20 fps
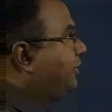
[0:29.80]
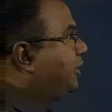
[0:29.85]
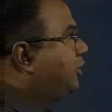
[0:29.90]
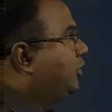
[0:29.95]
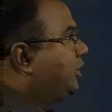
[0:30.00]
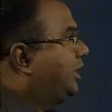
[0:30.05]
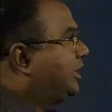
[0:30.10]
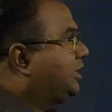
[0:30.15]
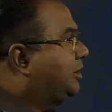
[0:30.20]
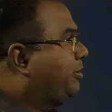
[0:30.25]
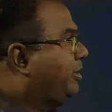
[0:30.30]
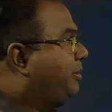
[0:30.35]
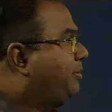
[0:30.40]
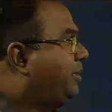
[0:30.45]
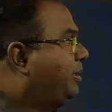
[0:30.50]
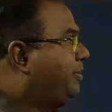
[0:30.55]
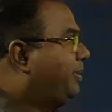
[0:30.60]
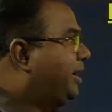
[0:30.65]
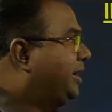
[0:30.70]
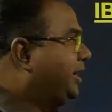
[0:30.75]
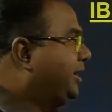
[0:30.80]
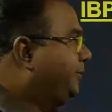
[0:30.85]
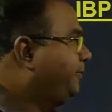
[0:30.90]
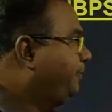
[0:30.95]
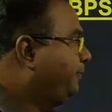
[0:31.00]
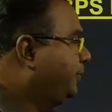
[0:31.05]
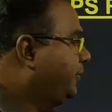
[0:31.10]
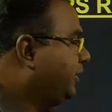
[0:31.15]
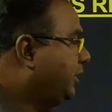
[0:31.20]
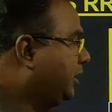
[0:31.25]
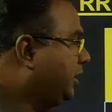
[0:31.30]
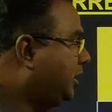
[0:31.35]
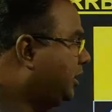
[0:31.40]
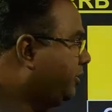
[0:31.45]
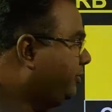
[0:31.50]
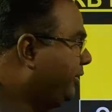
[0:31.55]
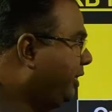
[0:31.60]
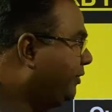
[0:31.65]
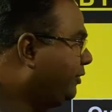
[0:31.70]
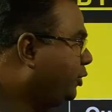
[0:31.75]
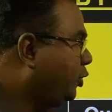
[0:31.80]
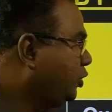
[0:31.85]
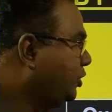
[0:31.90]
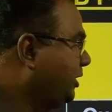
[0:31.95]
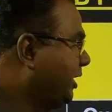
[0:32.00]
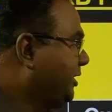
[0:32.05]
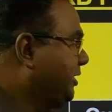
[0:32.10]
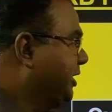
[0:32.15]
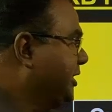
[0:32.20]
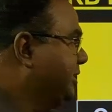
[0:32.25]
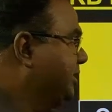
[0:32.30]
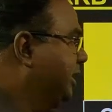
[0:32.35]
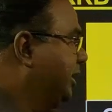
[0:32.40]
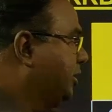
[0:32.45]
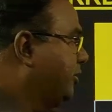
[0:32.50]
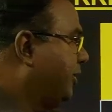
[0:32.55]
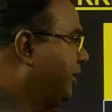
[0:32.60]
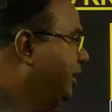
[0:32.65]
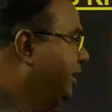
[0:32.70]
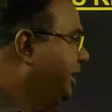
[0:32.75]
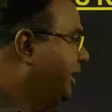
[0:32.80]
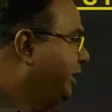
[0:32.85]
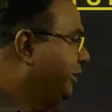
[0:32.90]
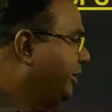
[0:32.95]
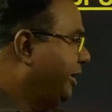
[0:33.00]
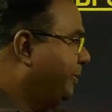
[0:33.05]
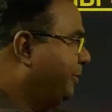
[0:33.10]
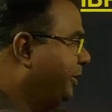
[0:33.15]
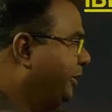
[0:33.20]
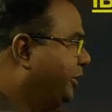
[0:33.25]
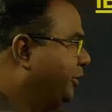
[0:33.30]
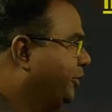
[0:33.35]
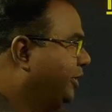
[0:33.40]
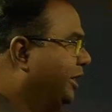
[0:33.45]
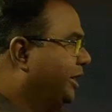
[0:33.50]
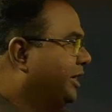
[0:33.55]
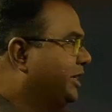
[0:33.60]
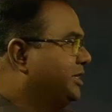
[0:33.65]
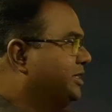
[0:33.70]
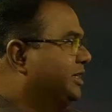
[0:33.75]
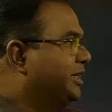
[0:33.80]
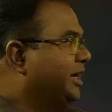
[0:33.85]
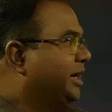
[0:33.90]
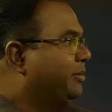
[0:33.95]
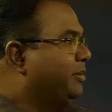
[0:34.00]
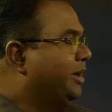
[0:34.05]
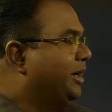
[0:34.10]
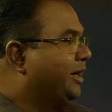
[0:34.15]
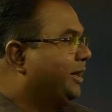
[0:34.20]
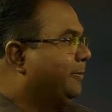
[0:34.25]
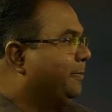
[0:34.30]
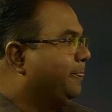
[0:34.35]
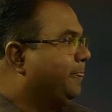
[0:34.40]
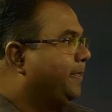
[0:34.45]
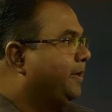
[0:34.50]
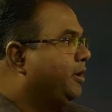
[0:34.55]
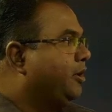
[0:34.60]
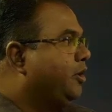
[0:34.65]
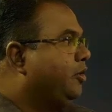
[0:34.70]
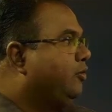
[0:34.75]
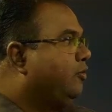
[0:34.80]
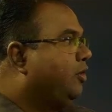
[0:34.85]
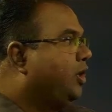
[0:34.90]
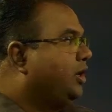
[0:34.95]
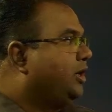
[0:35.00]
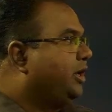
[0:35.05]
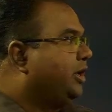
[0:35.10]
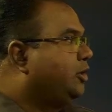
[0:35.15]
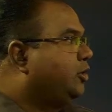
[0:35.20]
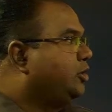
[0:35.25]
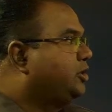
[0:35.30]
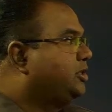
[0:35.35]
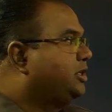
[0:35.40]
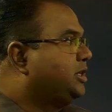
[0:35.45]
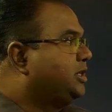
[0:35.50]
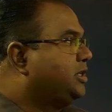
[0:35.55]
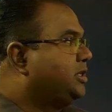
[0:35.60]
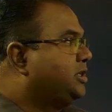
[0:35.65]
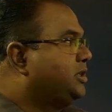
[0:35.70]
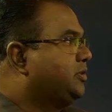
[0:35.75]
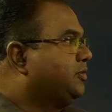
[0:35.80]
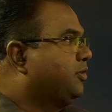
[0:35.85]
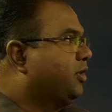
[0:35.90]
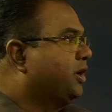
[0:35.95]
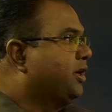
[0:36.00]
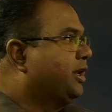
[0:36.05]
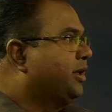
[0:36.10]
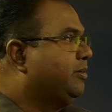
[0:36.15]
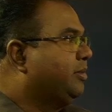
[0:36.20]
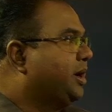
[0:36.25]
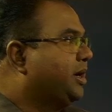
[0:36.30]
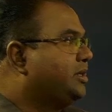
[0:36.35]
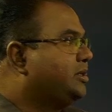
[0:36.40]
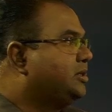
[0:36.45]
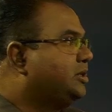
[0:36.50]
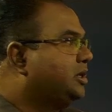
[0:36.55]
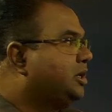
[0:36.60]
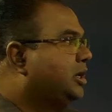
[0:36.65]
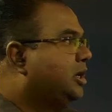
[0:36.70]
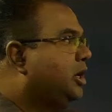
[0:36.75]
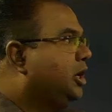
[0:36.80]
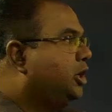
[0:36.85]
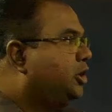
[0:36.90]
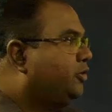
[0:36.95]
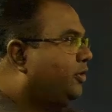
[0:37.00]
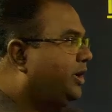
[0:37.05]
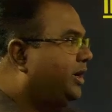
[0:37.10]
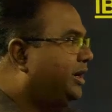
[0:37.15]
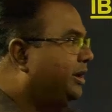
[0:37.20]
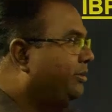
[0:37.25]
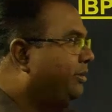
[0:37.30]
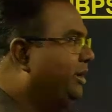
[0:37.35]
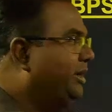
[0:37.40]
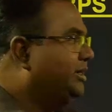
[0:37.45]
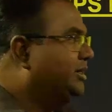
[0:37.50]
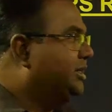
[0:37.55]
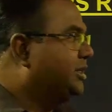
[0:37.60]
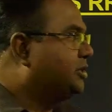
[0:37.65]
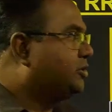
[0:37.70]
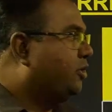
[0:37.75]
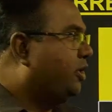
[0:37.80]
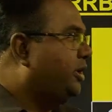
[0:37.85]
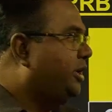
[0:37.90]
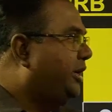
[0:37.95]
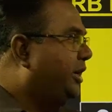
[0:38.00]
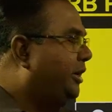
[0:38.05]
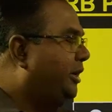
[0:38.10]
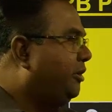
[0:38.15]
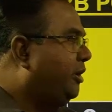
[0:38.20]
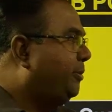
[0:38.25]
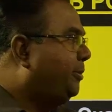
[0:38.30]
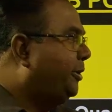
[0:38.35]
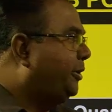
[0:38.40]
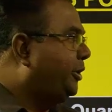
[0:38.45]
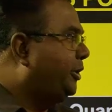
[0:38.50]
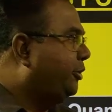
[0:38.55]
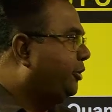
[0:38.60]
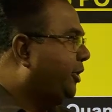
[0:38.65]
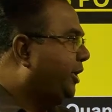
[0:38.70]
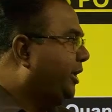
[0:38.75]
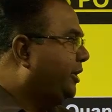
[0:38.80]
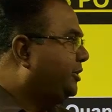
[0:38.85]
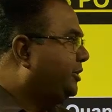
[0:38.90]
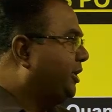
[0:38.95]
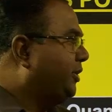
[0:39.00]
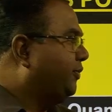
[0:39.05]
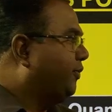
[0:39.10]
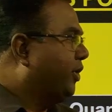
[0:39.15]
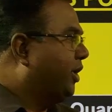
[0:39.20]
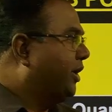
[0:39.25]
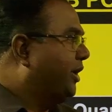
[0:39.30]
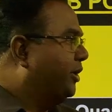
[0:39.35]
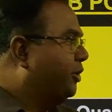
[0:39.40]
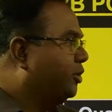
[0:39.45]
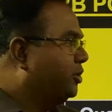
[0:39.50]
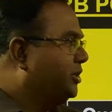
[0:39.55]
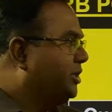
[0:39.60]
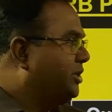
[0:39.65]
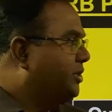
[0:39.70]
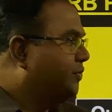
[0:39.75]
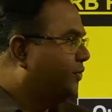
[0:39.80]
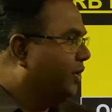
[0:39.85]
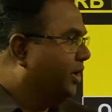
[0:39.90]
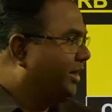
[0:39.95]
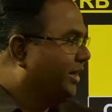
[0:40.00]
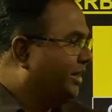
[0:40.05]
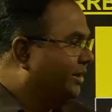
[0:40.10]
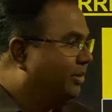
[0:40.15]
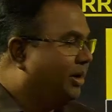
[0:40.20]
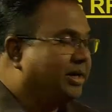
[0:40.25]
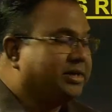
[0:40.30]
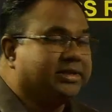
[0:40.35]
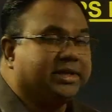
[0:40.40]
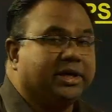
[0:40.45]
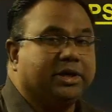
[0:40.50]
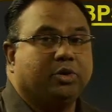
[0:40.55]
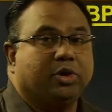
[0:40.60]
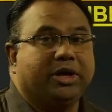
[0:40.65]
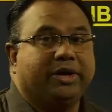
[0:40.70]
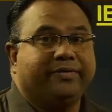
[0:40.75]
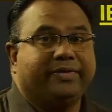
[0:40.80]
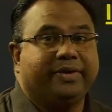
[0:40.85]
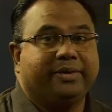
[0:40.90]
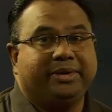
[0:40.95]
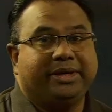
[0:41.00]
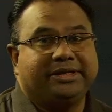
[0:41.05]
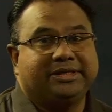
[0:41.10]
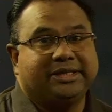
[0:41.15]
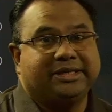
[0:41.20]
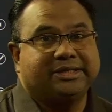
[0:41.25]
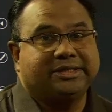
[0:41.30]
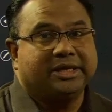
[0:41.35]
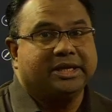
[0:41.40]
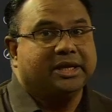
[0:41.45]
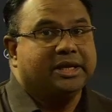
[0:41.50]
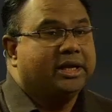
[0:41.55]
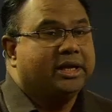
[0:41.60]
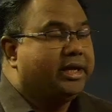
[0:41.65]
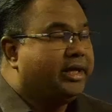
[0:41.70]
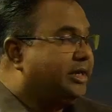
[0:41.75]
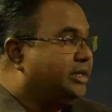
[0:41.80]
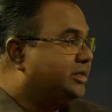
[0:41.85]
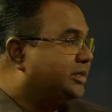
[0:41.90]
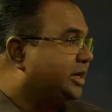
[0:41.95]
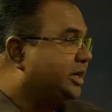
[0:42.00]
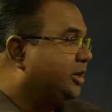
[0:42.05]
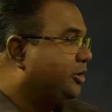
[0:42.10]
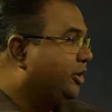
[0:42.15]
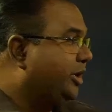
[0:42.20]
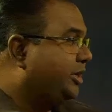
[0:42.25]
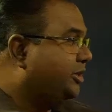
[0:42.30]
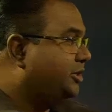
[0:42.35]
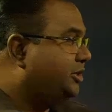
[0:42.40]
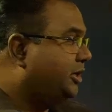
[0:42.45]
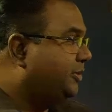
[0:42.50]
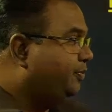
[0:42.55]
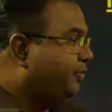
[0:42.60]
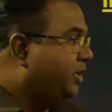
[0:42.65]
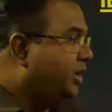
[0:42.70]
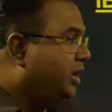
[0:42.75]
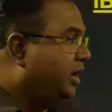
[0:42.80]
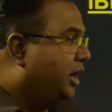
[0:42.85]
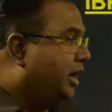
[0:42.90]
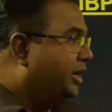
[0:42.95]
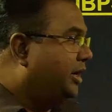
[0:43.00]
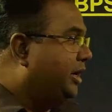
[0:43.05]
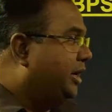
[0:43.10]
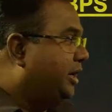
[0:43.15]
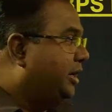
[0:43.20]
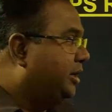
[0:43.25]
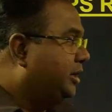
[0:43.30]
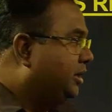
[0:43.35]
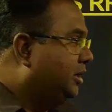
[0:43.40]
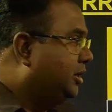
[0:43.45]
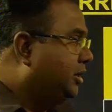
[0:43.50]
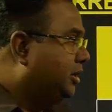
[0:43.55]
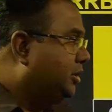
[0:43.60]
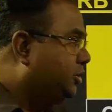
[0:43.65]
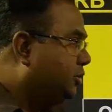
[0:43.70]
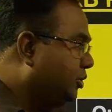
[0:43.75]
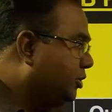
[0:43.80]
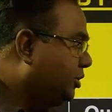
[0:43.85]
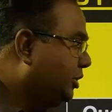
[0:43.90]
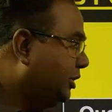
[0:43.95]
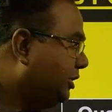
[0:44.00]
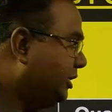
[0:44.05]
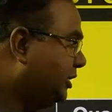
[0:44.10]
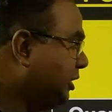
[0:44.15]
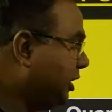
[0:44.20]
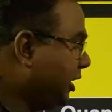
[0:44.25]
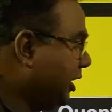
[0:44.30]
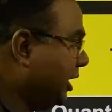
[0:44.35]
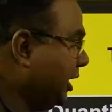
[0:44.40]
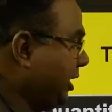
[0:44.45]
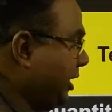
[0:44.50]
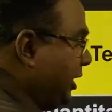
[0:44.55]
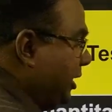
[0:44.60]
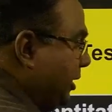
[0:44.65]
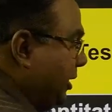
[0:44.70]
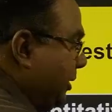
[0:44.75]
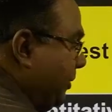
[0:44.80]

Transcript: look at the paper pattern. We have 2 sections here, quantitative aptitude and reasoning ability. 40 questions, 40 marks. 20 minutes is quantitative aptitude duration. 40 questions, 40 marks, and 25 minutes is reasoning duration. 100. So this is not 100.